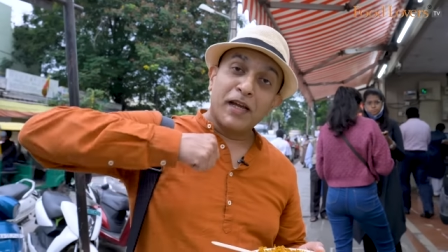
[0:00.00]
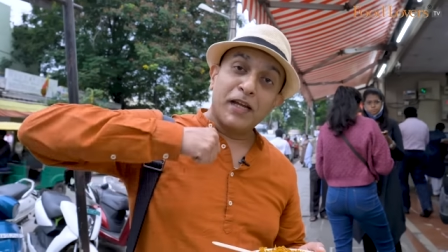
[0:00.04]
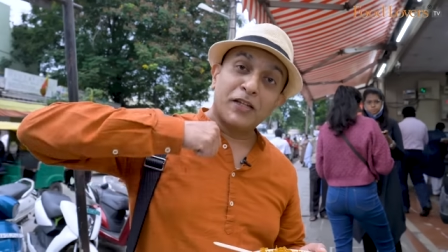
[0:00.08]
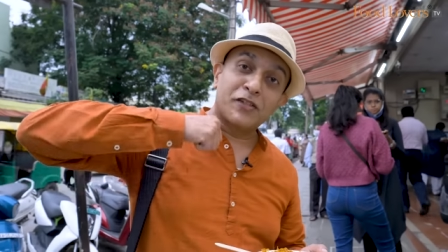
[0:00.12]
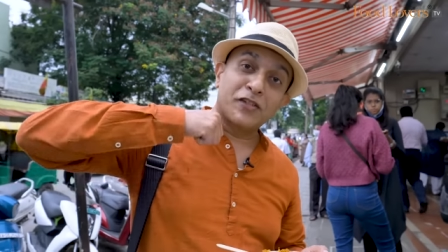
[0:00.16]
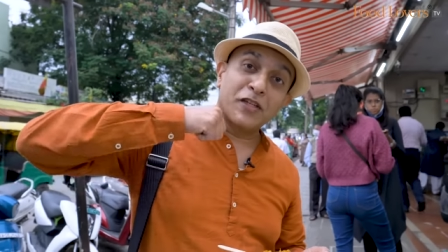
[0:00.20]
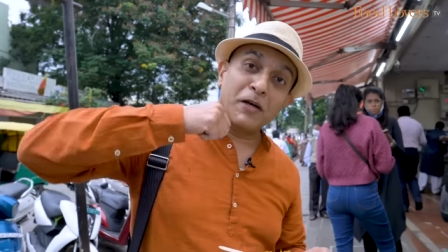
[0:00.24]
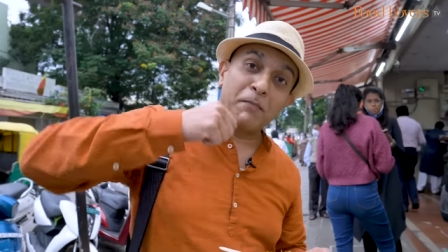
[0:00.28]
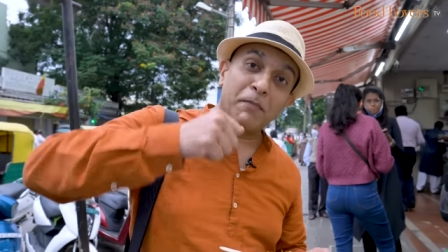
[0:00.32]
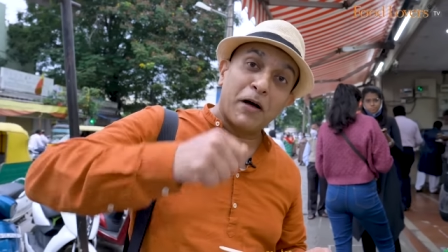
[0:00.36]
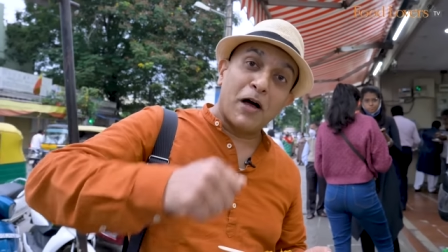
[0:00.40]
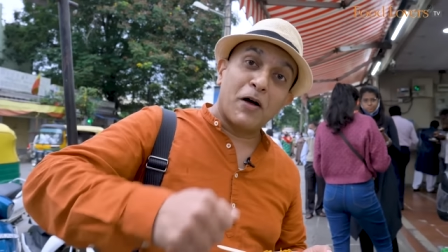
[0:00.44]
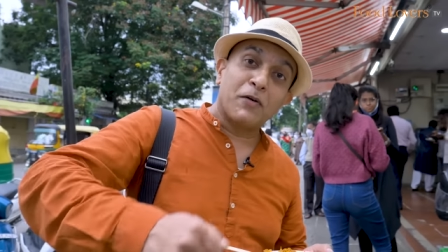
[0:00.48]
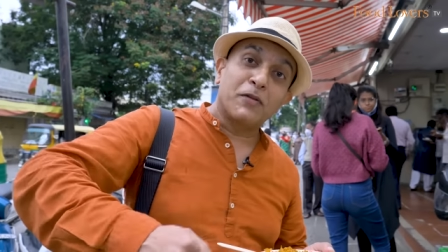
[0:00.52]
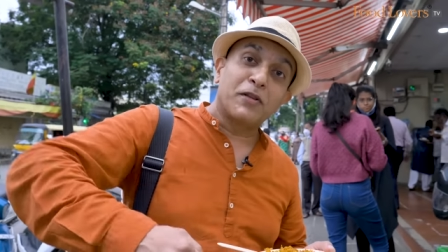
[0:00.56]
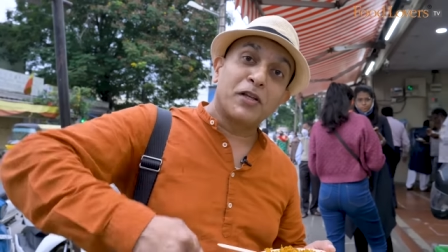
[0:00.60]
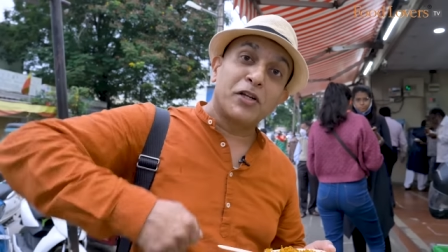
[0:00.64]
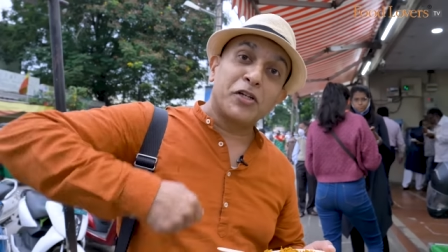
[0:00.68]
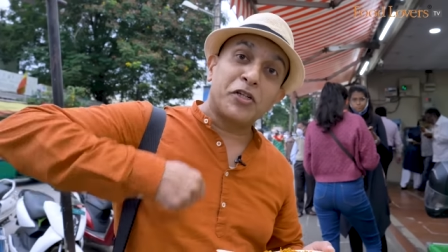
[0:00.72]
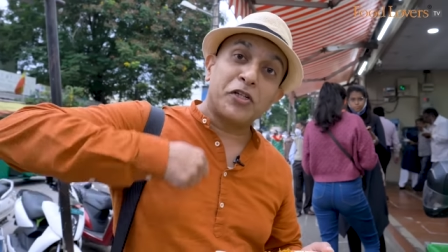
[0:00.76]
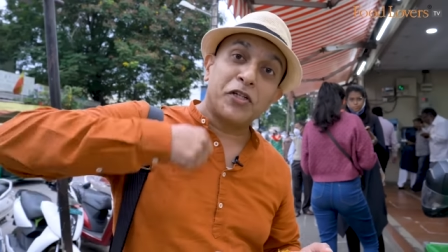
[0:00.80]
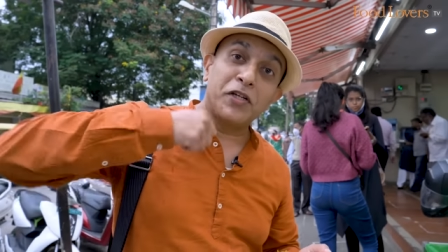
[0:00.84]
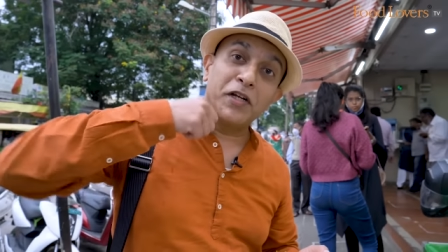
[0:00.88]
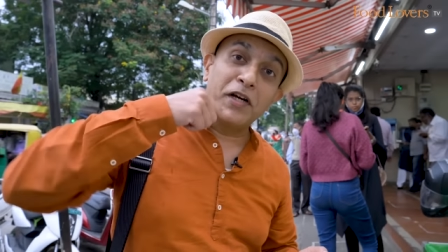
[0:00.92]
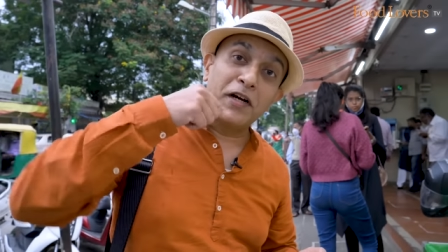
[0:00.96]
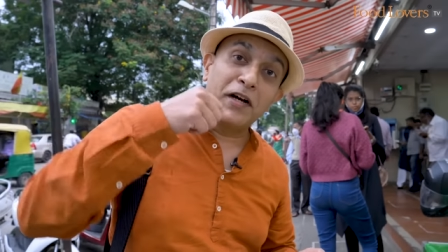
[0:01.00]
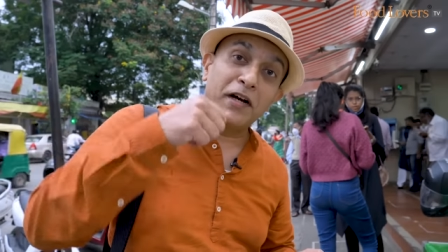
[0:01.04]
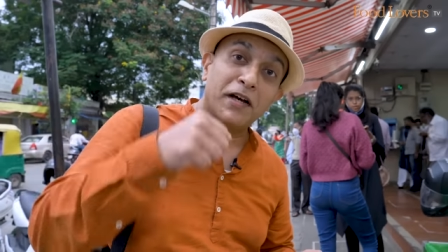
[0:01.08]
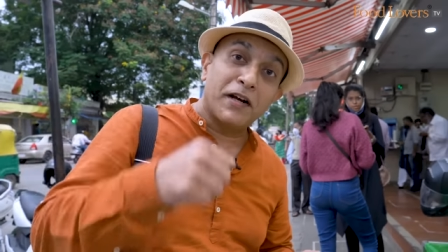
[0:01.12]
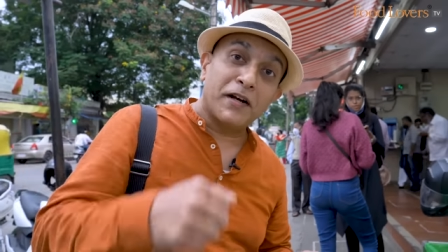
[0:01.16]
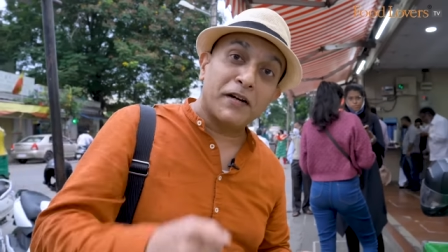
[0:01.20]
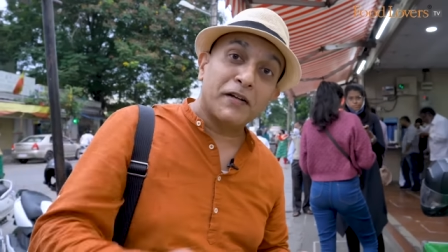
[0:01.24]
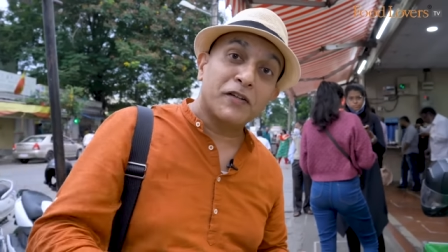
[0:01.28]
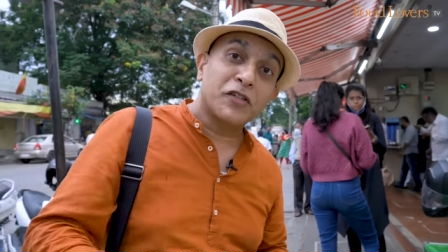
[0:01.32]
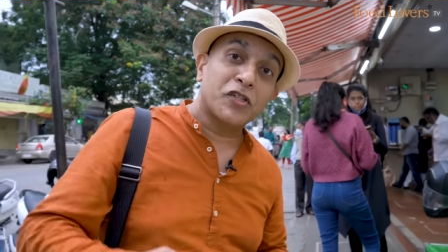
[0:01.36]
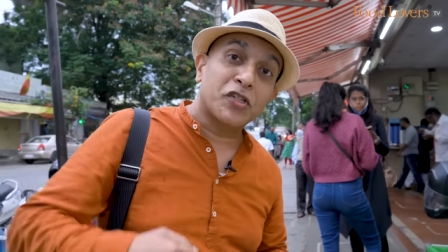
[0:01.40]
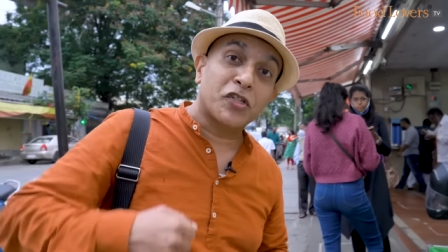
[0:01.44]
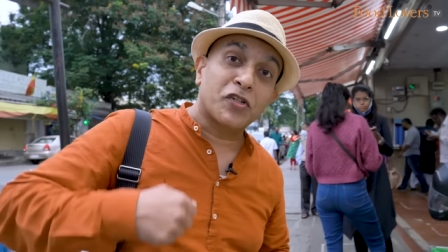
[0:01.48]
It's about the
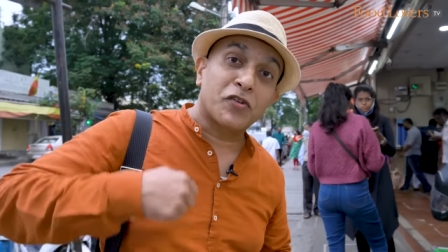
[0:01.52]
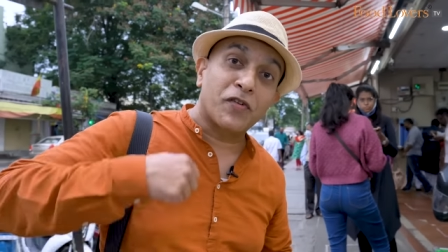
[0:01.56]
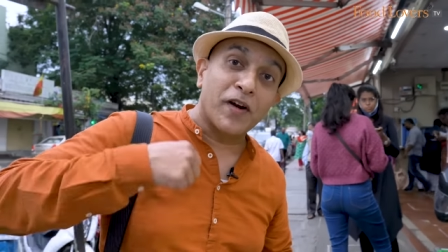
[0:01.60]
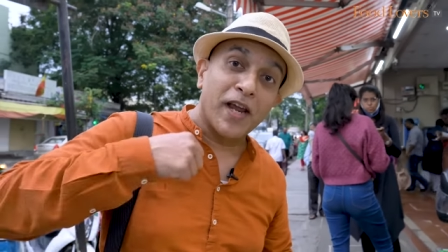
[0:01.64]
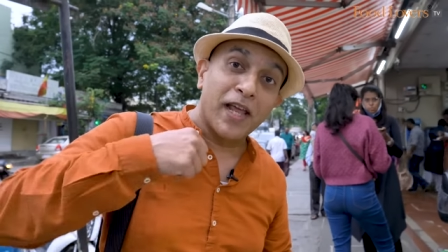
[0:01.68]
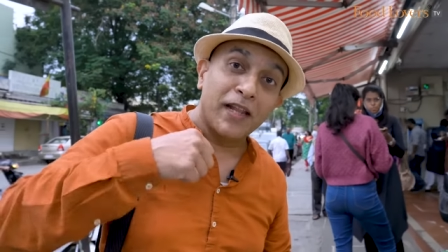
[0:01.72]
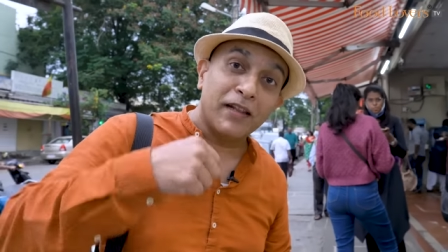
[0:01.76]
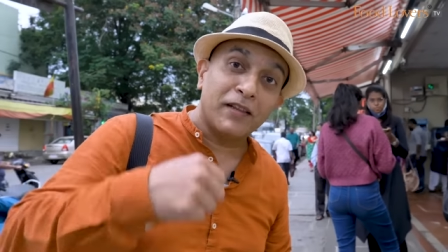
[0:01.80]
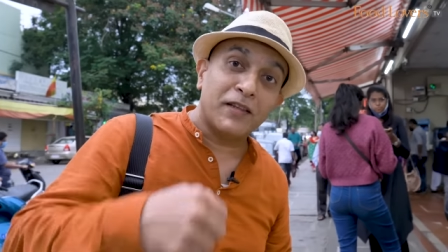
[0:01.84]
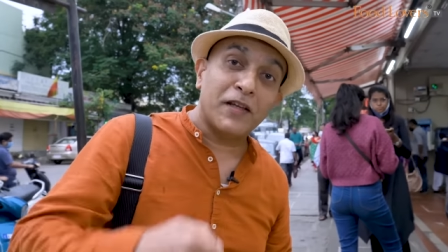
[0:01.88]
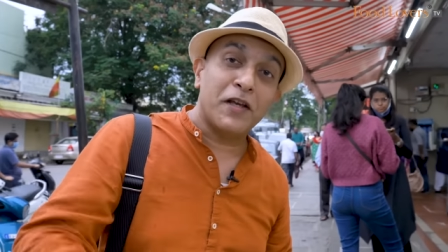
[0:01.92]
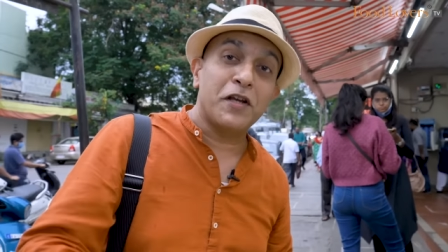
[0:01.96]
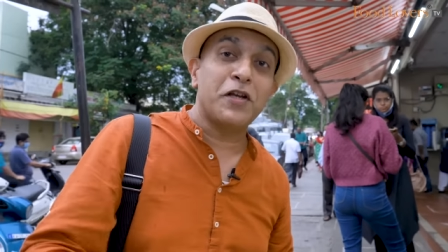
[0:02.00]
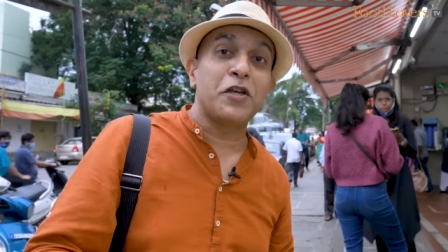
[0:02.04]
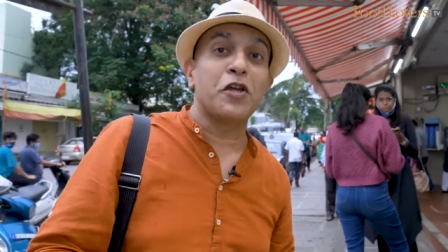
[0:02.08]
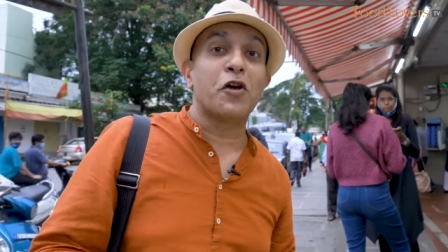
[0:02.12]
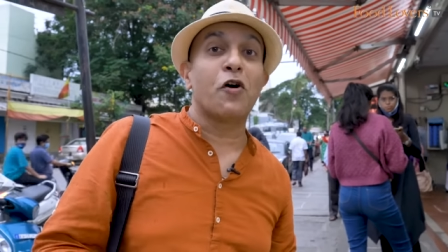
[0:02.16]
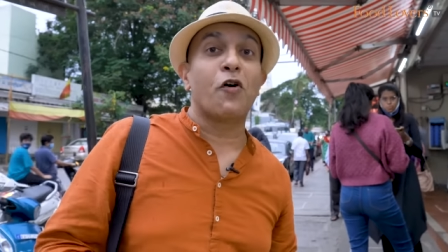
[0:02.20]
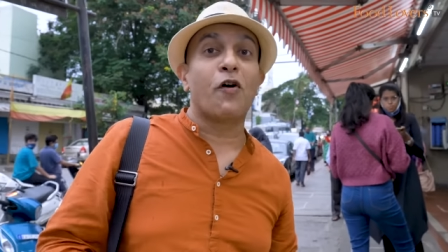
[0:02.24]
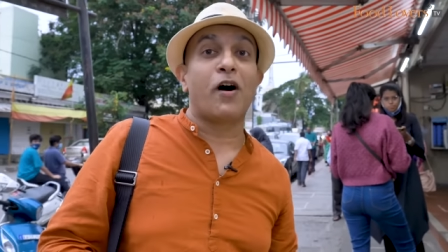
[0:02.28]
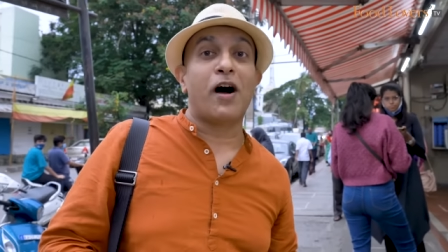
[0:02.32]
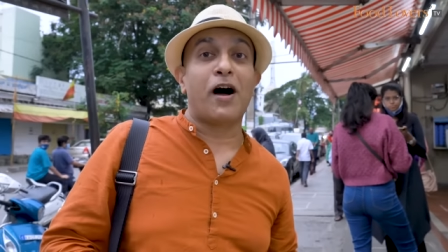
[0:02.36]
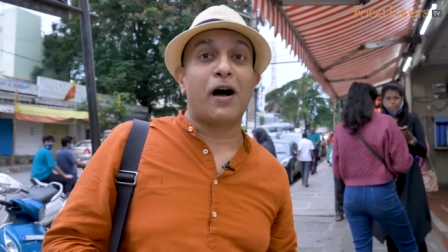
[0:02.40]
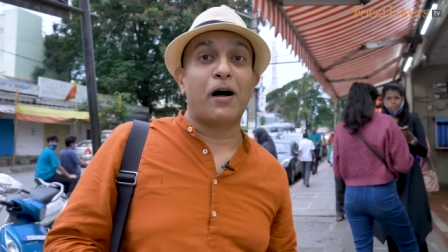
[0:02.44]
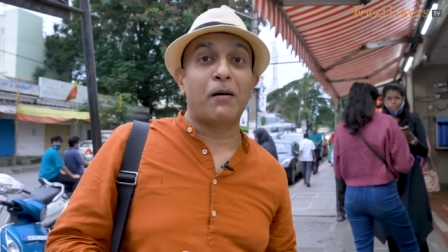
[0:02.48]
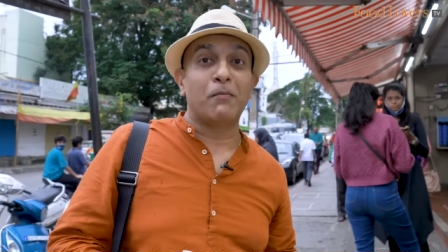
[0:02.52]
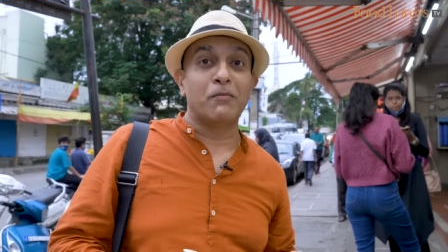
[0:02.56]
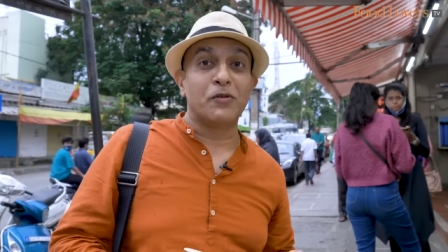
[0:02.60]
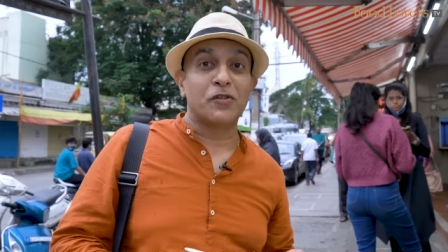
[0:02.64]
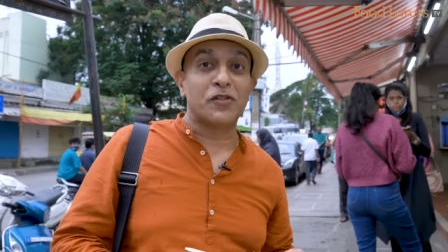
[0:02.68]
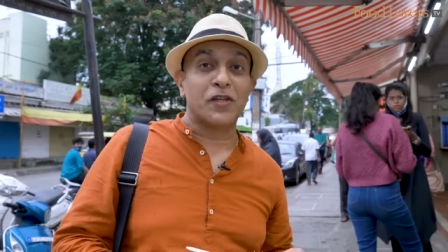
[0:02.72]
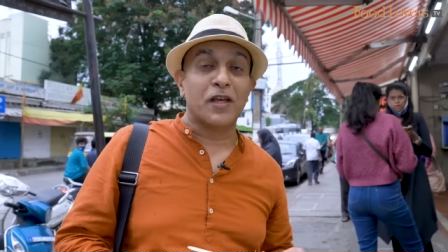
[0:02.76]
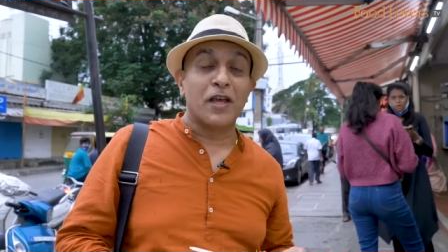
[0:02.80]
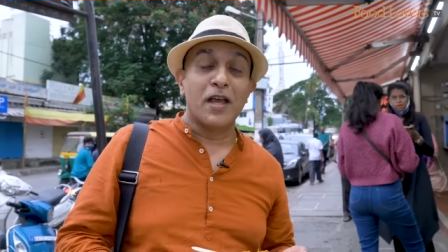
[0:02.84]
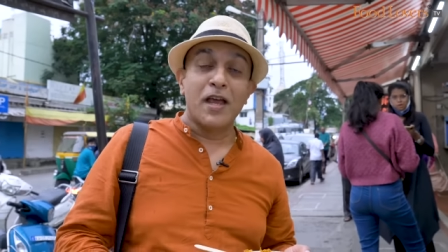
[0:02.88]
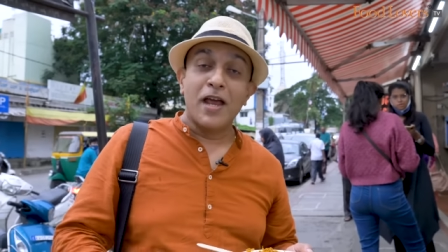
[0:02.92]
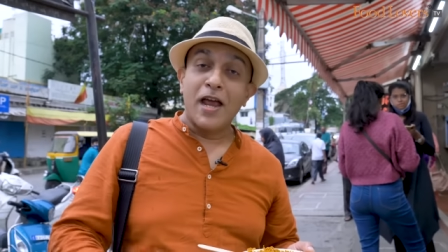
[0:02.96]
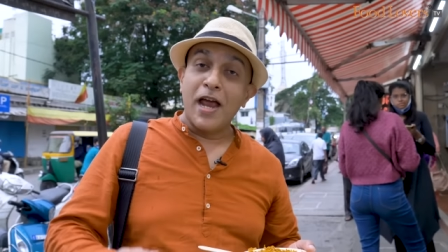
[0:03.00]
sheer strength in your
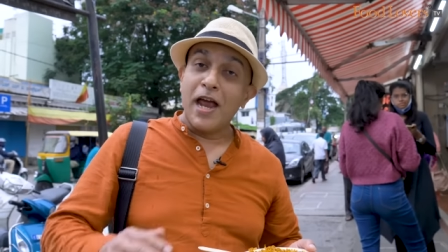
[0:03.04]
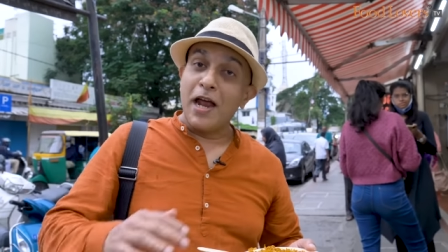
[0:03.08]
arms.